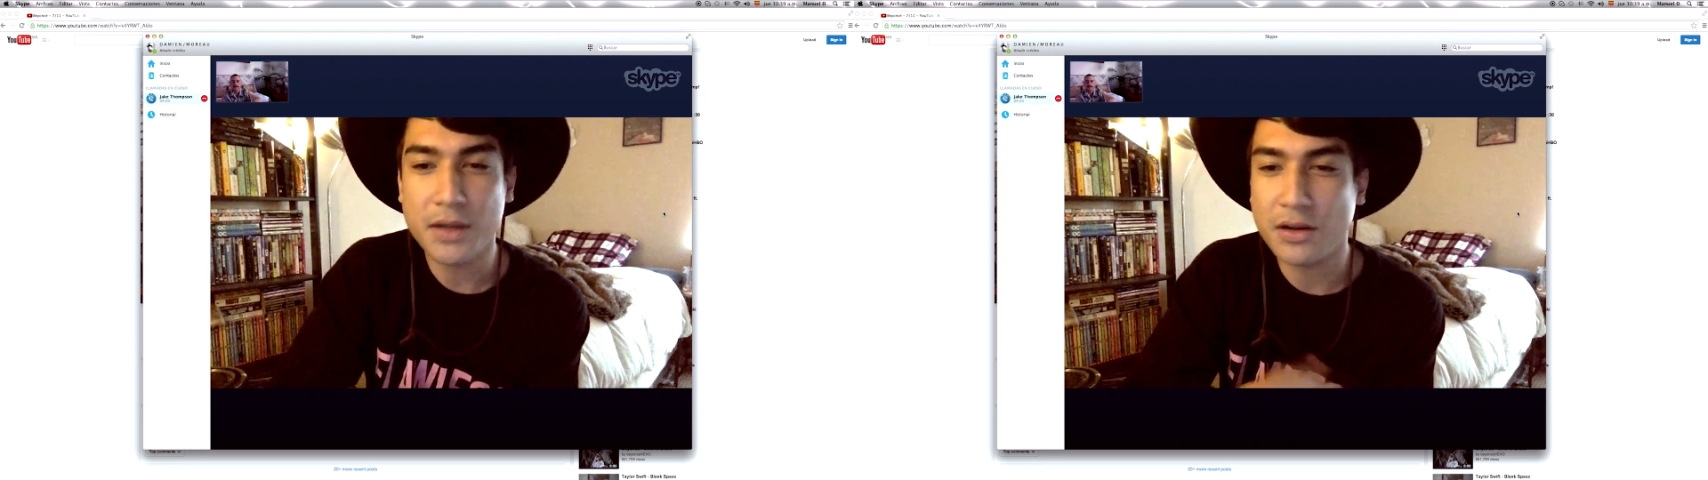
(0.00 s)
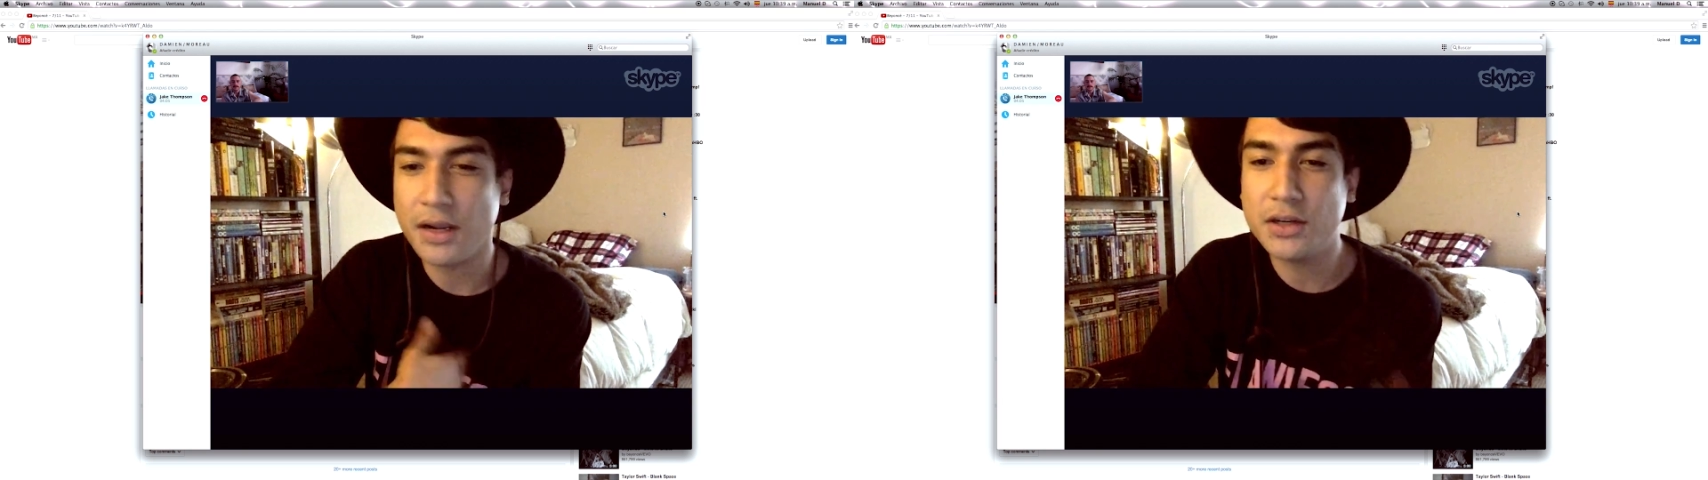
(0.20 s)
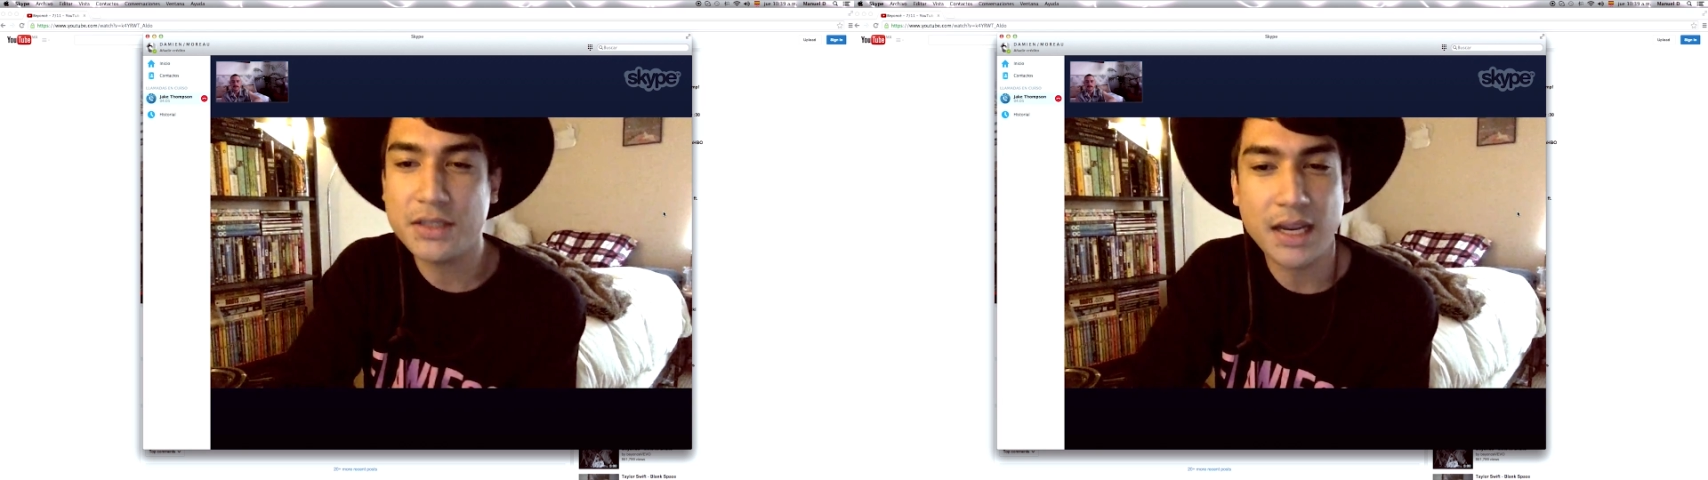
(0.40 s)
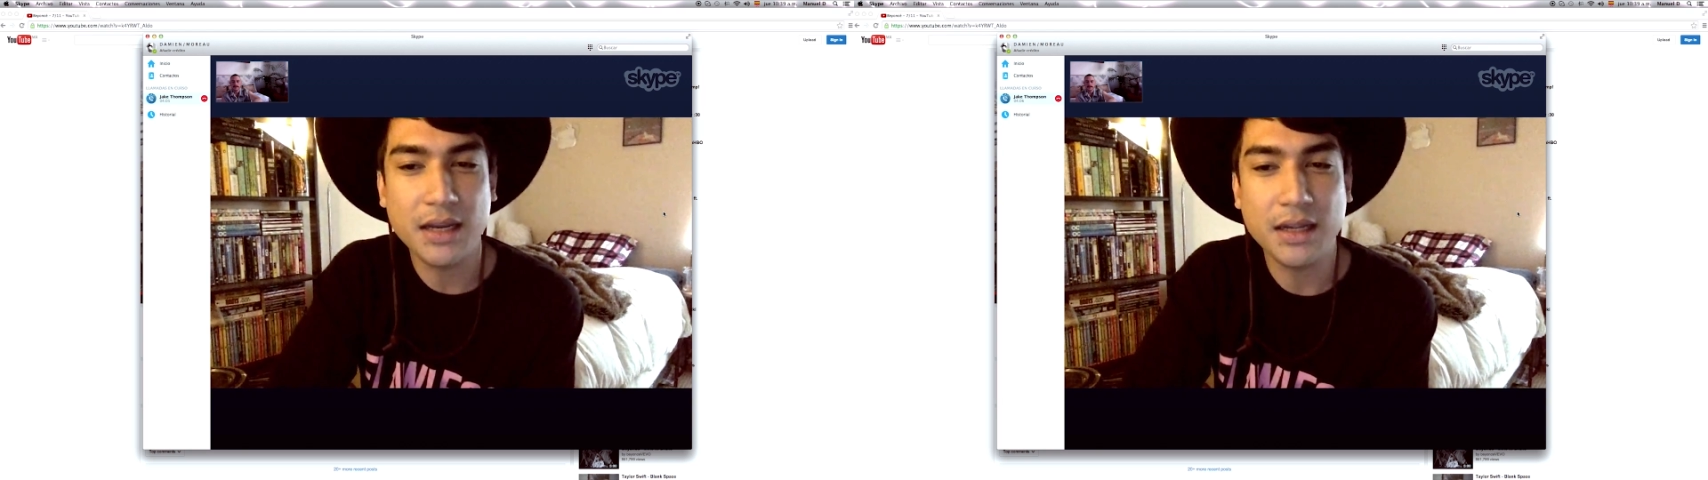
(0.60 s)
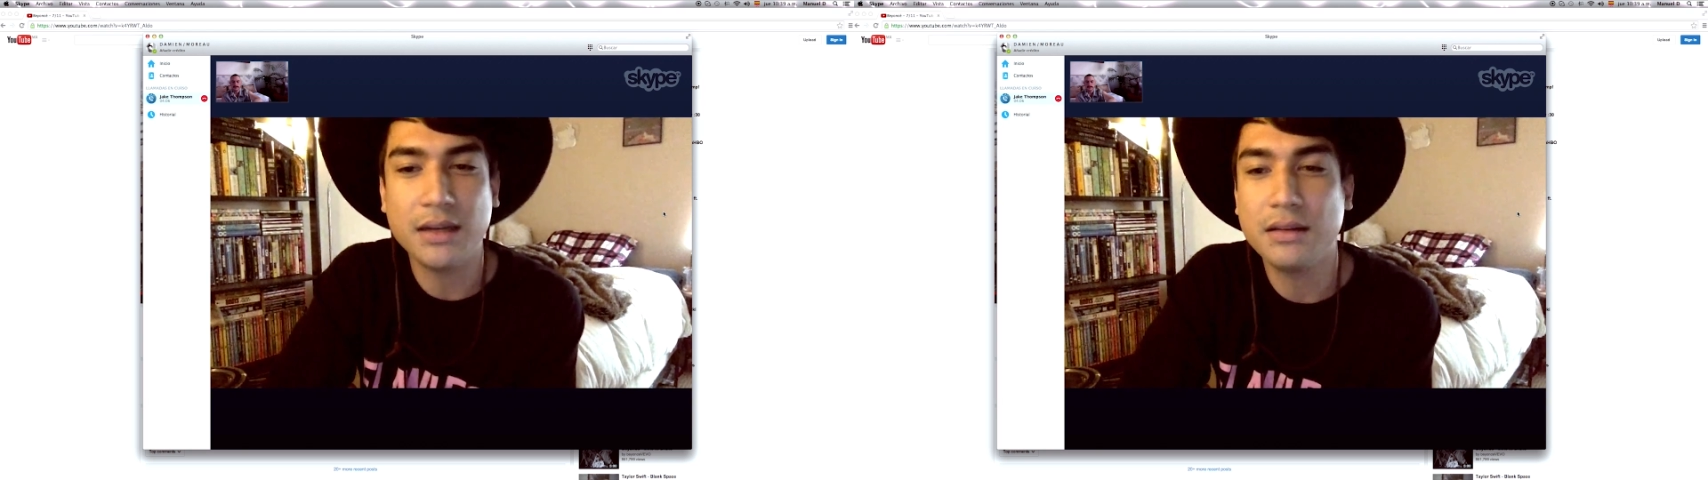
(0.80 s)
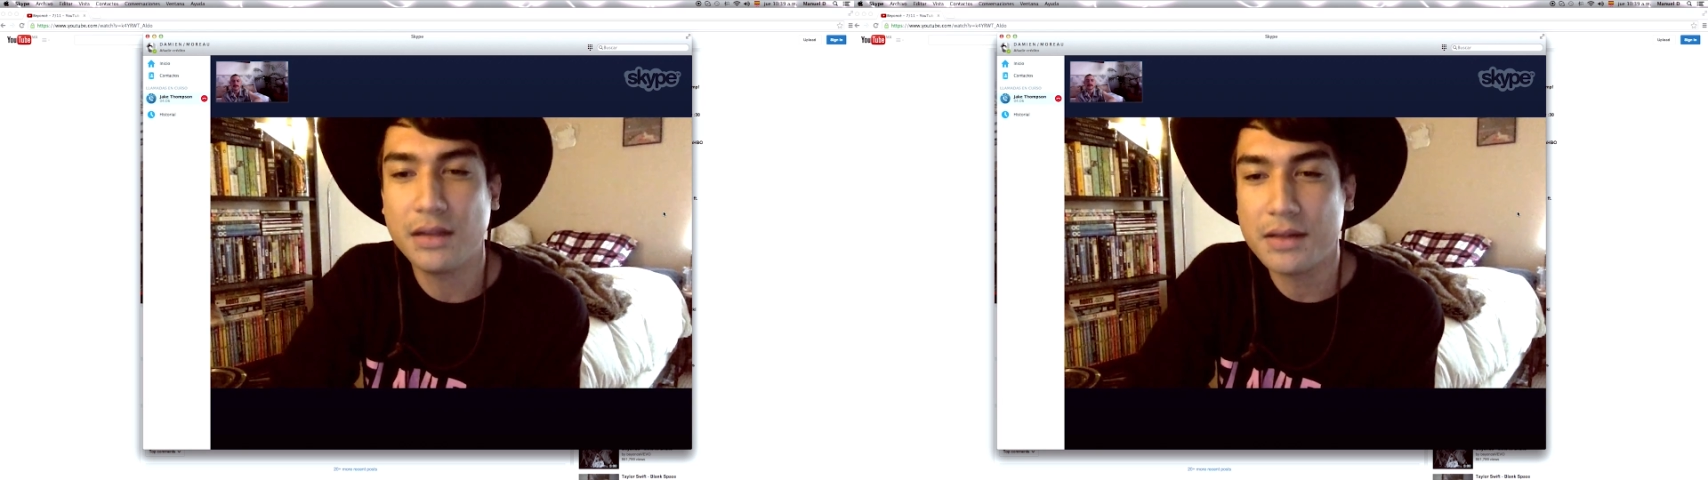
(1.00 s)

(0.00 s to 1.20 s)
and you're entertaining,